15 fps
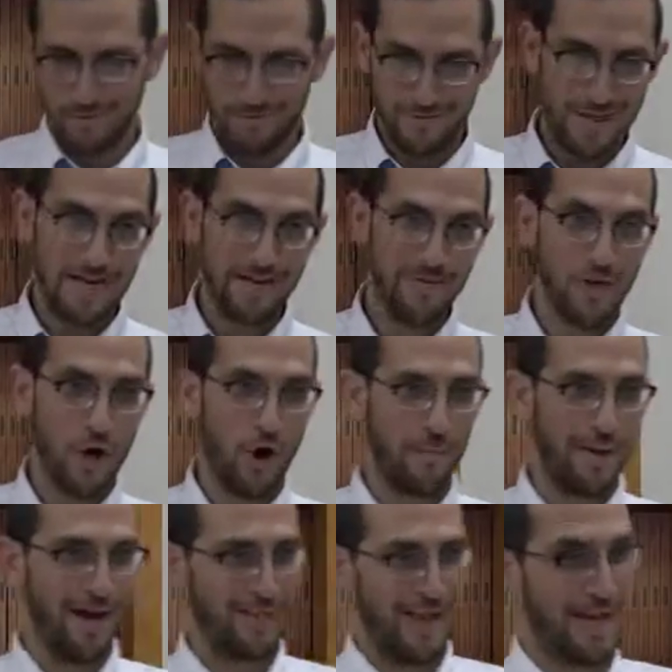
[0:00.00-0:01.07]
They didn't even know
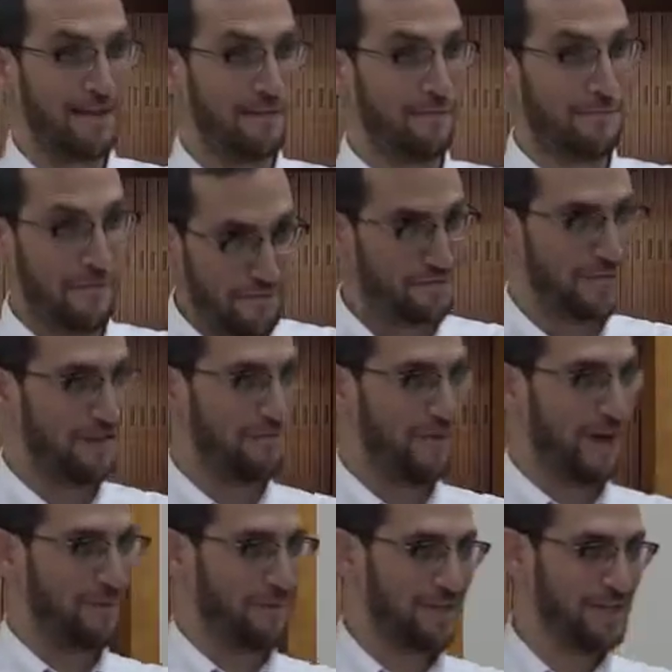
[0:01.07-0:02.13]
about like 50
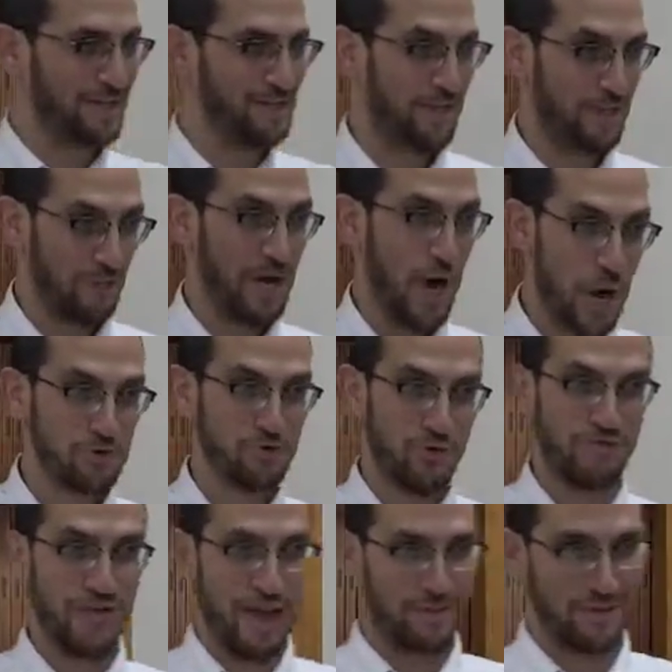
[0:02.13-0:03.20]
families, 300
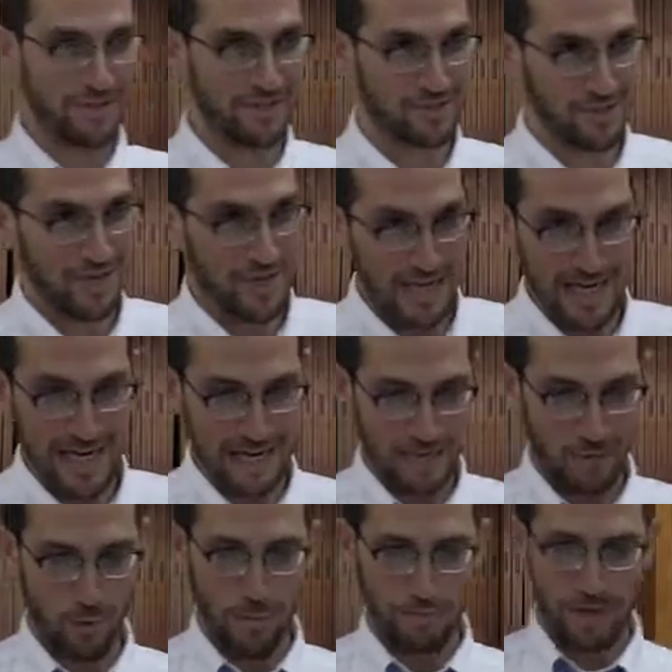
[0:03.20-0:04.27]
families eating
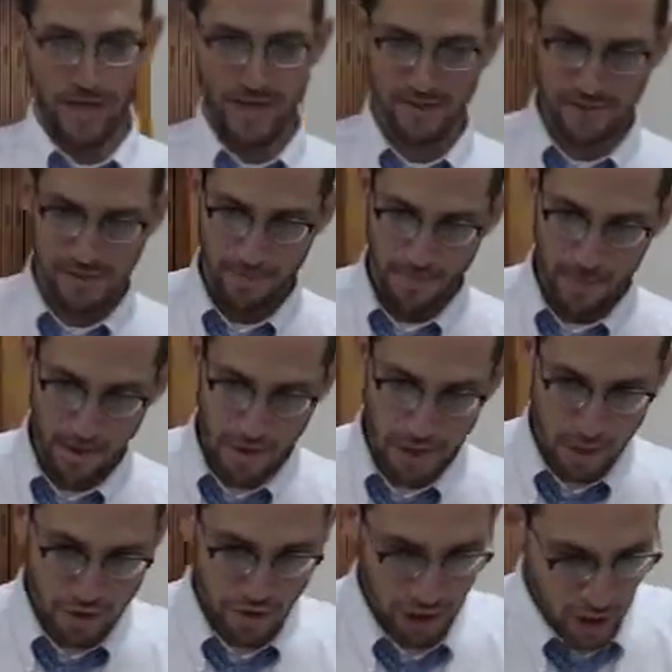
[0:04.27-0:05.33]
in one place.
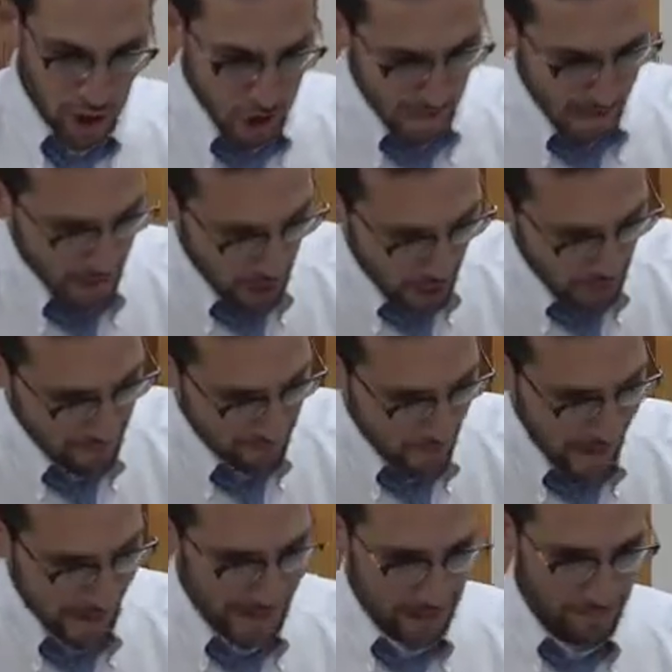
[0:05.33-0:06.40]
Shekol echad
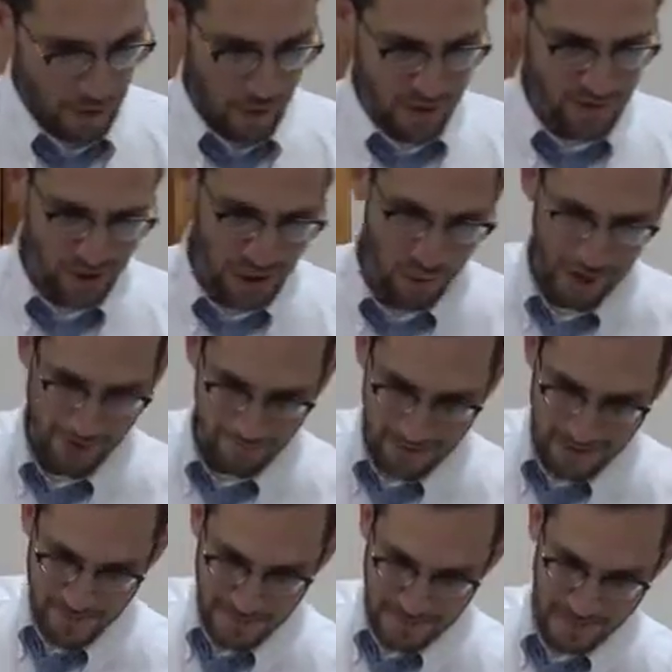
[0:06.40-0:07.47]
mevarech al menorah shelo, where
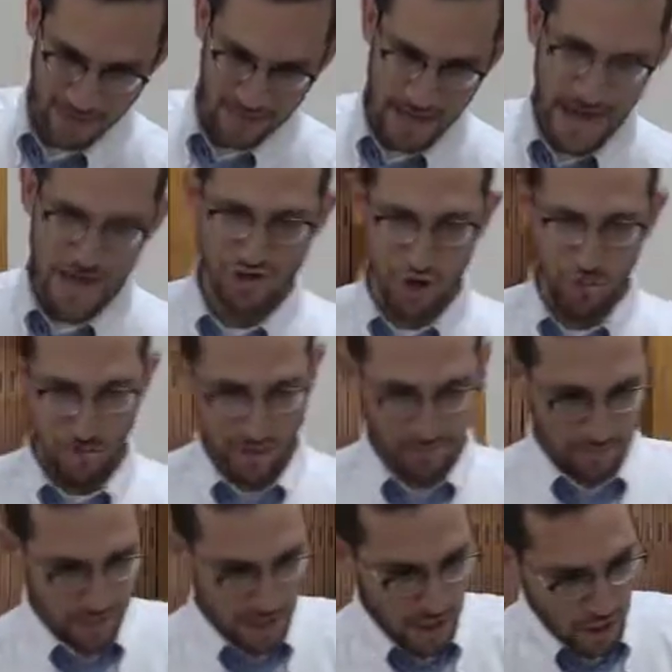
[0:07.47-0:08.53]
everybody's making yesh omrim.
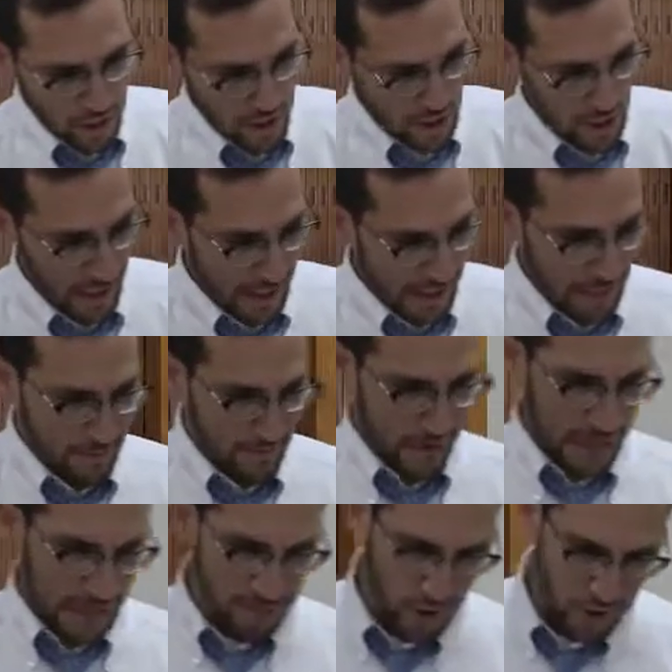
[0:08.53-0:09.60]
Shekol echad
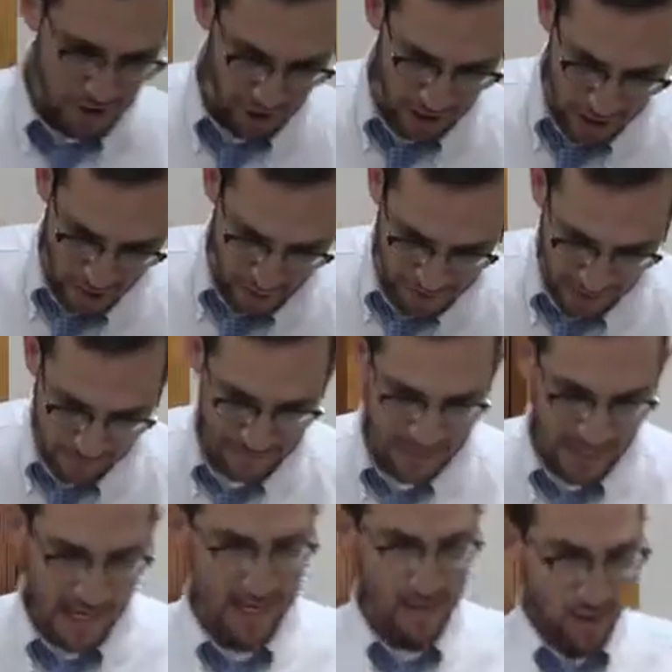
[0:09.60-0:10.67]
mevarech al menorah shelo. Some
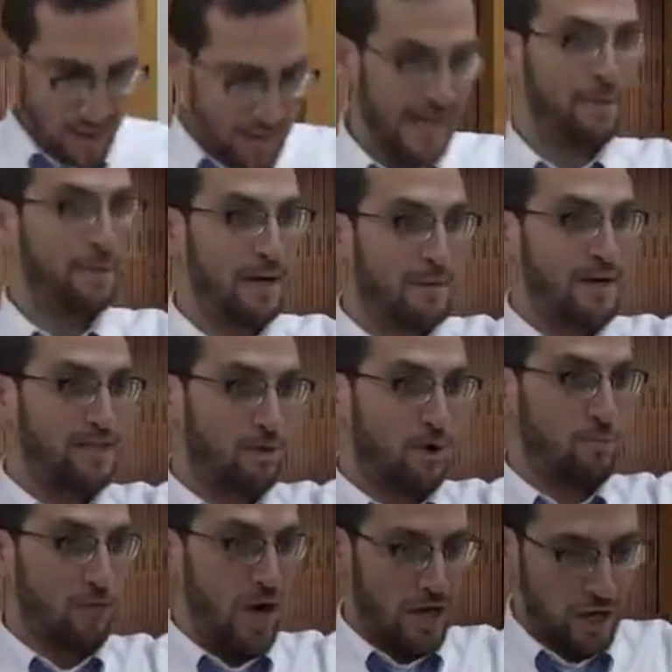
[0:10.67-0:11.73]
say, okay, everybody make their
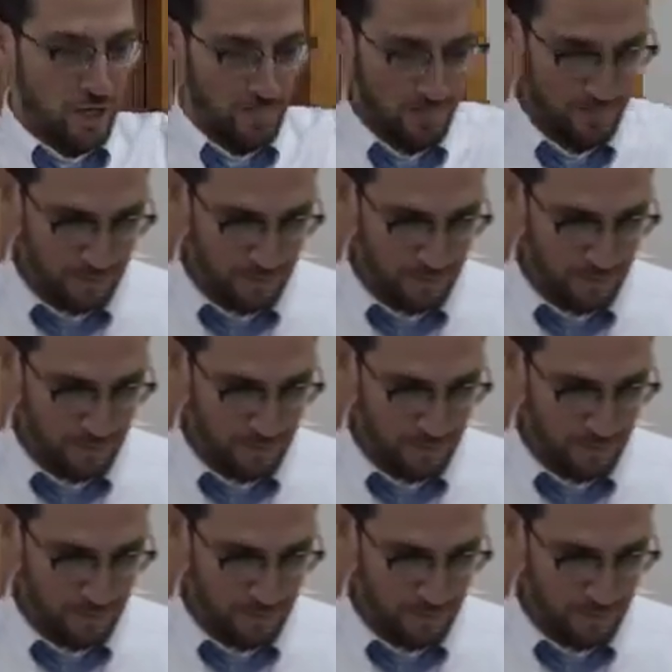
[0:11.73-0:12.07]
own bracha.